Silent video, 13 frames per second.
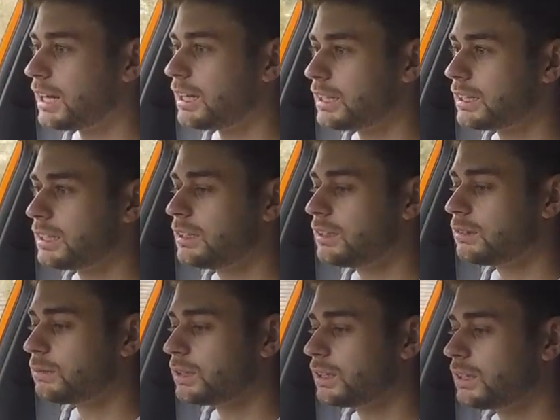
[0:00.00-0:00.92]
I
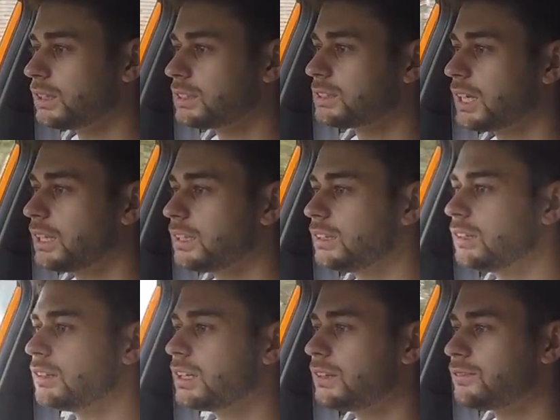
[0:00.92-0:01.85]
will tell
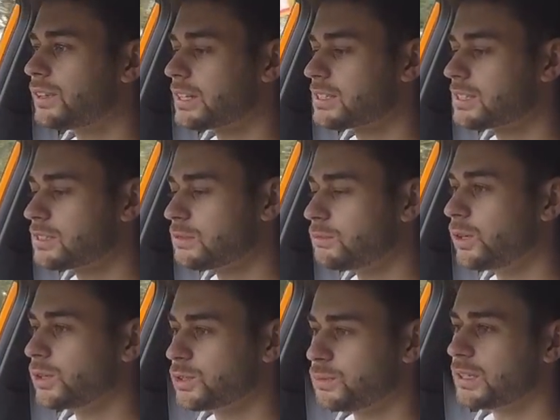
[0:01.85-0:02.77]
you if that system
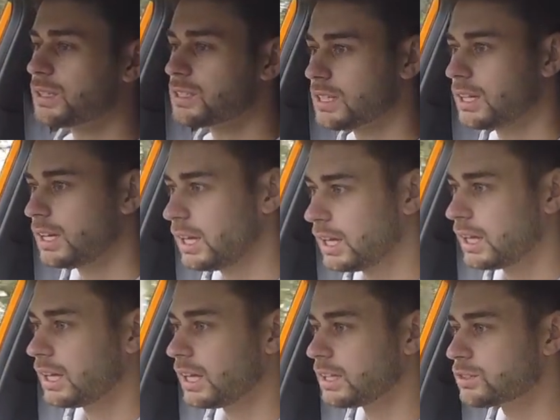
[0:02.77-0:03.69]
works because
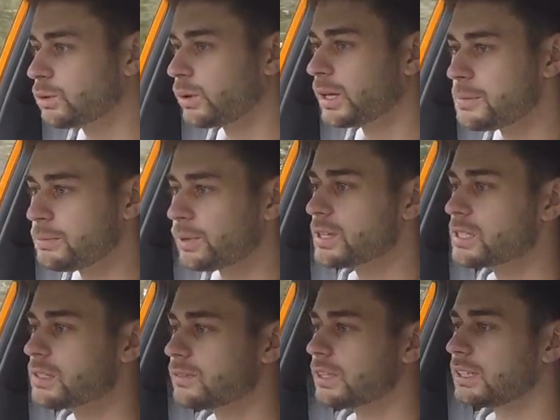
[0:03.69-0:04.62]
it's quite
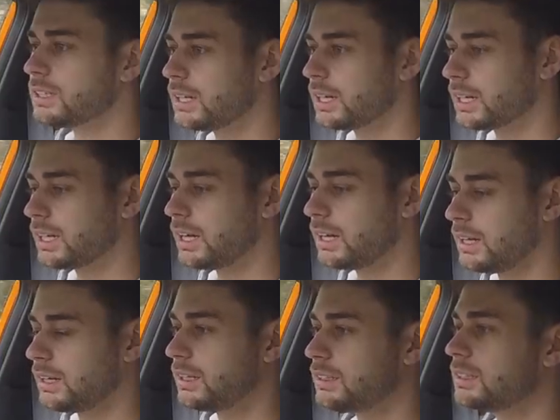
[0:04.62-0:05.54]
impressive that a
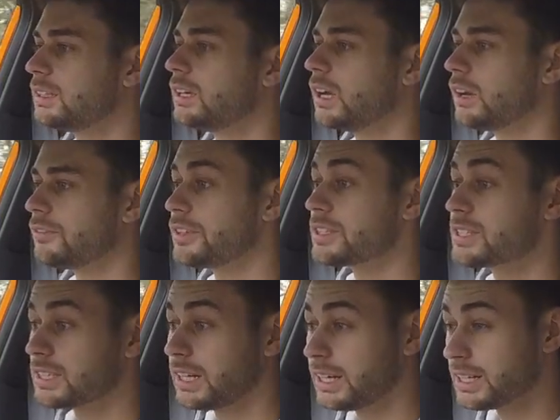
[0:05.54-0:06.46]
car of this
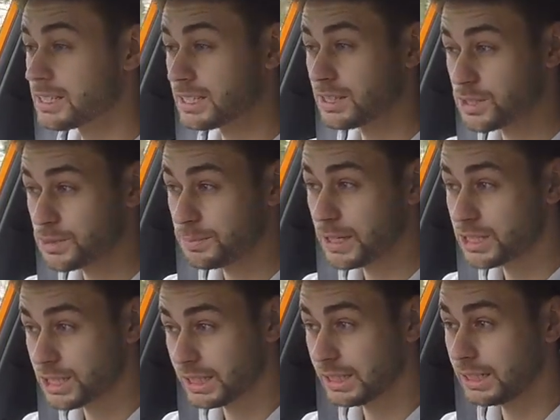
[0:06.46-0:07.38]
size and
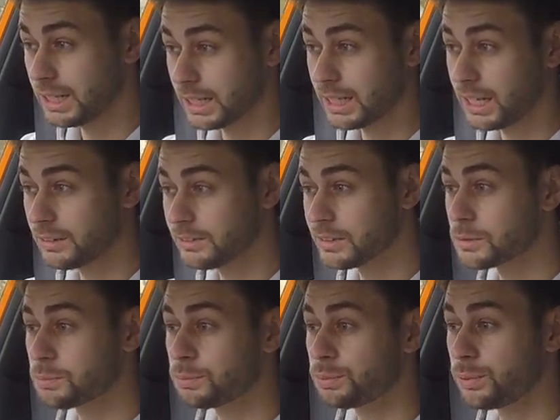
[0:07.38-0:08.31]
especially a car at this
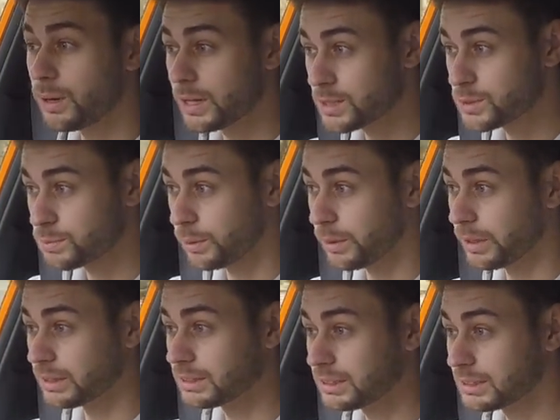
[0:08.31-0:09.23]
price
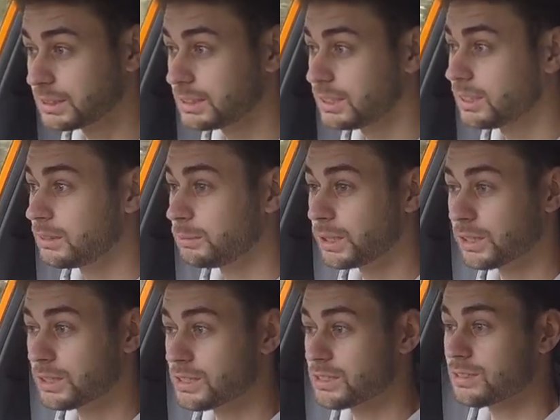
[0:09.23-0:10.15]
point,
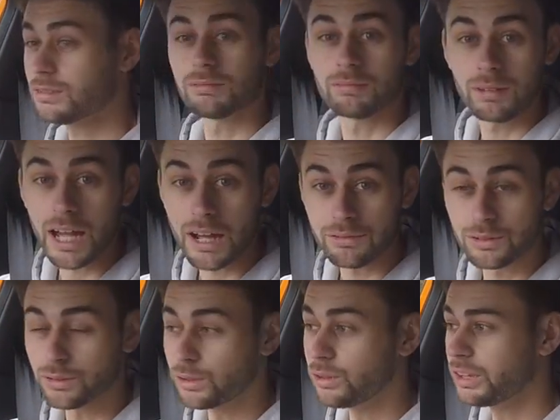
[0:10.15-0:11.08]
because
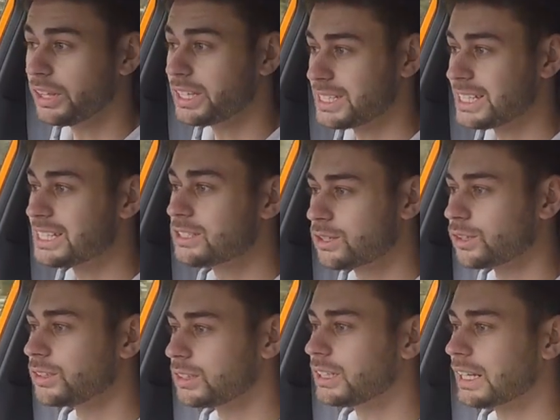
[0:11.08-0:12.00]
after all, this is
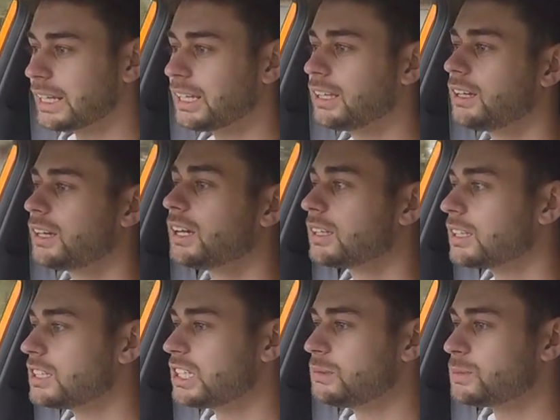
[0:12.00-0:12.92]
currently the
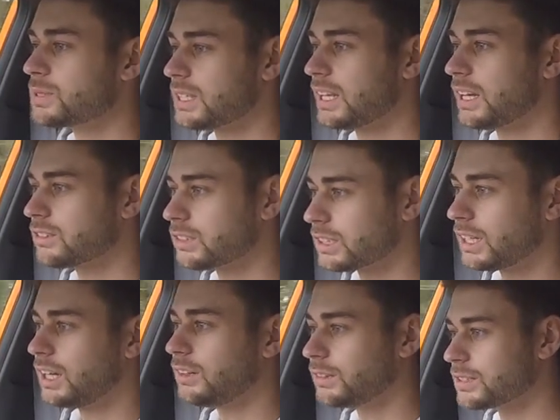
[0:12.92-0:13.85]
cheapest electric
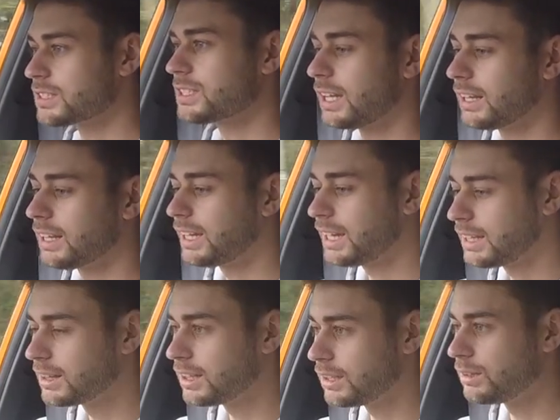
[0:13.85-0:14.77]
car on sale
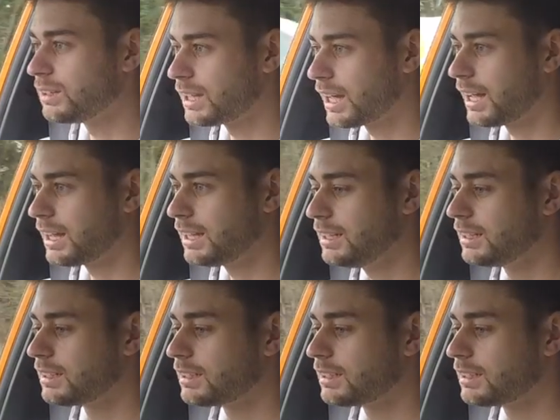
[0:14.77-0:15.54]
in the UK,